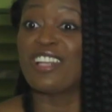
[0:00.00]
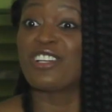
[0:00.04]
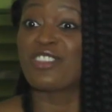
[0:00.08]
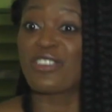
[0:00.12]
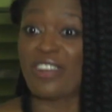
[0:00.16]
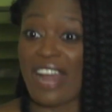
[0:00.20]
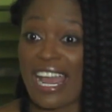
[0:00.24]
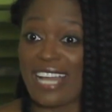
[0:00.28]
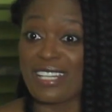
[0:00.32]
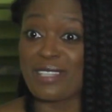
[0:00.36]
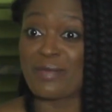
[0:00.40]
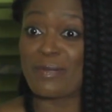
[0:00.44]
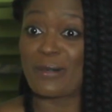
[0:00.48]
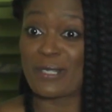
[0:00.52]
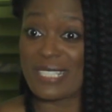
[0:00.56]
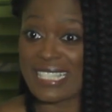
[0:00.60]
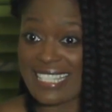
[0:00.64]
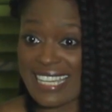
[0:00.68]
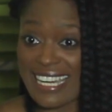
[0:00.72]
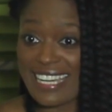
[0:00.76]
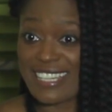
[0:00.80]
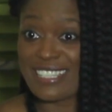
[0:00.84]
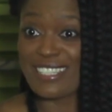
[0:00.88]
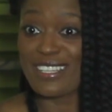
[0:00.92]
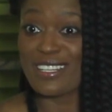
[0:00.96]

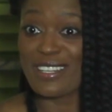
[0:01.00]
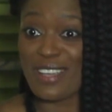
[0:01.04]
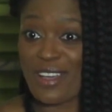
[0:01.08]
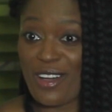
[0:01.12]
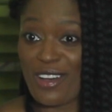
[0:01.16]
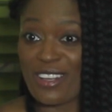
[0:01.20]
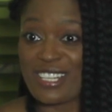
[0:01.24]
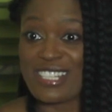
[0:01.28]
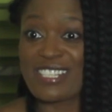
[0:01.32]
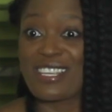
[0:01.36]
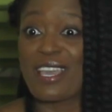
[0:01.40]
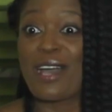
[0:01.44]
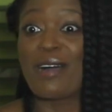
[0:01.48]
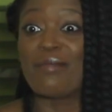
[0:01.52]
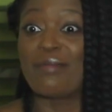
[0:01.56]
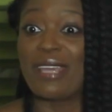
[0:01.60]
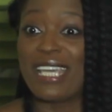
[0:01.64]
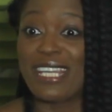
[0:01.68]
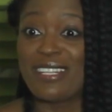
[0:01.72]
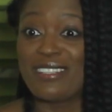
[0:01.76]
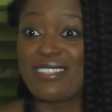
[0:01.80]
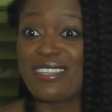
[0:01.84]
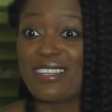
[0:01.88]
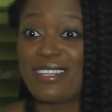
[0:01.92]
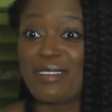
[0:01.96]
Transportation costs come
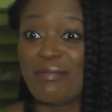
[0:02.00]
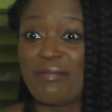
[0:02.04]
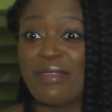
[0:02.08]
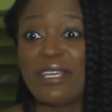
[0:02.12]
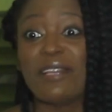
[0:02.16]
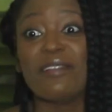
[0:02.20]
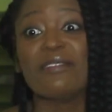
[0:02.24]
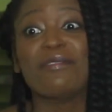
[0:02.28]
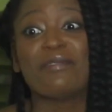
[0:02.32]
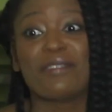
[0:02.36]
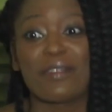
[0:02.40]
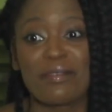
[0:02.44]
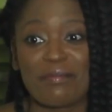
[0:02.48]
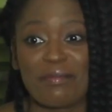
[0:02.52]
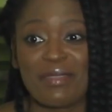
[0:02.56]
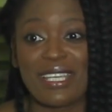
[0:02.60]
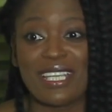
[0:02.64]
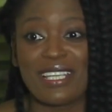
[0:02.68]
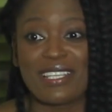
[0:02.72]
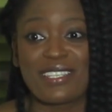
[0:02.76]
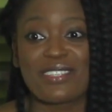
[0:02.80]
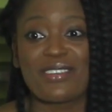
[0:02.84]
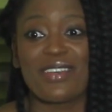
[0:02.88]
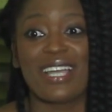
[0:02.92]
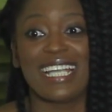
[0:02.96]
into the meal for
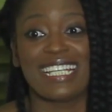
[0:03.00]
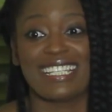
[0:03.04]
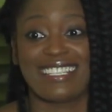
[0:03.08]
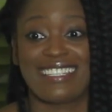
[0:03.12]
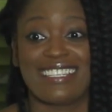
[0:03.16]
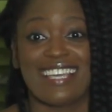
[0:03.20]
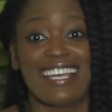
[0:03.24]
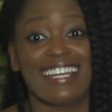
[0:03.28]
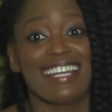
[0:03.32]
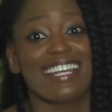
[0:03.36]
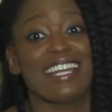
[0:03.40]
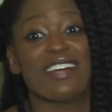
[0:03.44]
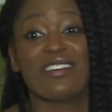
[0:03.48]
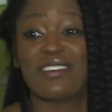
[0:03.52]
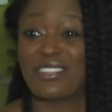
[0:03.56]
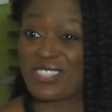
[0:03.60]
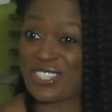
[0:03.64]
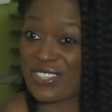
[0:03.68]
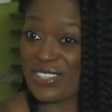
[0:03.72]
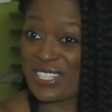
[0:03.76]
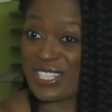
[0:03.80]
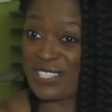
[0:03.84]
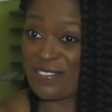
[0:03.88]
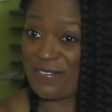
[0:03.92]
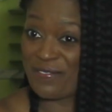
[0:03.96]
me, so I decided I
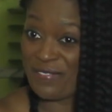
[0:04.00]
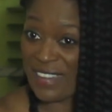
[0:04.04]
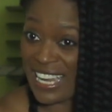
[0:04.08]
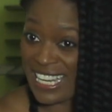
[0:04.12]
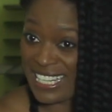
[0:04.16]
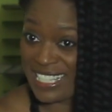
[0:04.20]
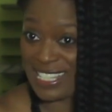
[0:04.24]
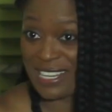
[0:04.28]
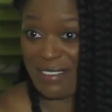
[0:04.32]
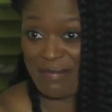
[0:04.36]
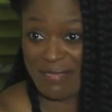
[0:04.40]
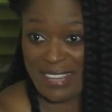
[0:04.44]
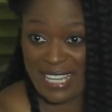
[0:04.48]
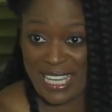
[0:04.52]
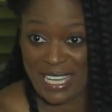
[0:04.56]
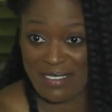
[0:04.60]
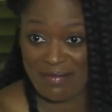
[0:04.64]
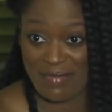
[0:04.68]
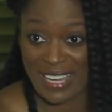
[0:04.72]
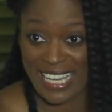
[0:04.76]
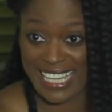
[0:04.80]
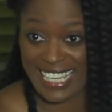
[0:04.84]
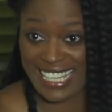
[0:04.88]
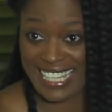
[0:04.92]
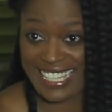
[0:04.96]
was going to find something
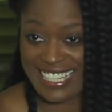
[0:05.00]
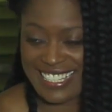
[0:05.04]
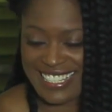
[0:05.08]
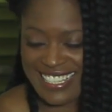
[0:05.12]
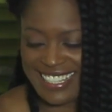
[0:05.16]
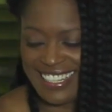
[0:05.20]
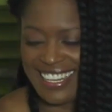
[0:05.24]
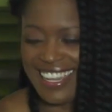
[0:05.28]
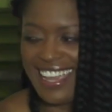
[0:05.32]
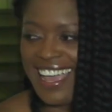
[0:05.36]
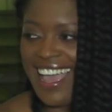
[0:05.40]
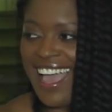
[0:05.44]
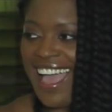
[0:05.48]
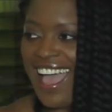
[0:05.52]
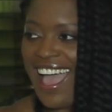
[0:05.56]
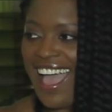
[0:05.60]
in my kitchen.